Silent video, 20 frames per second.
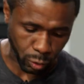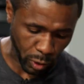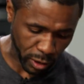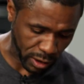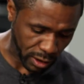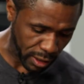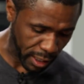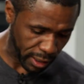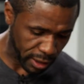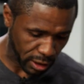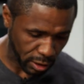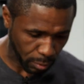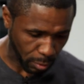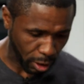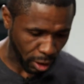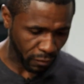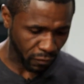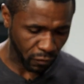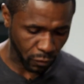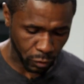what's nice
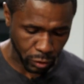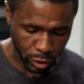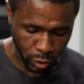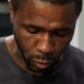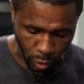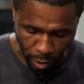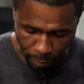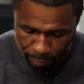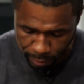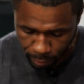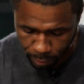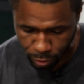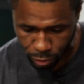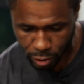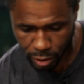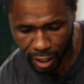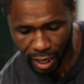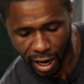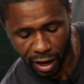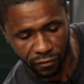about food. You want people
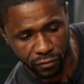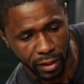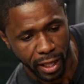to have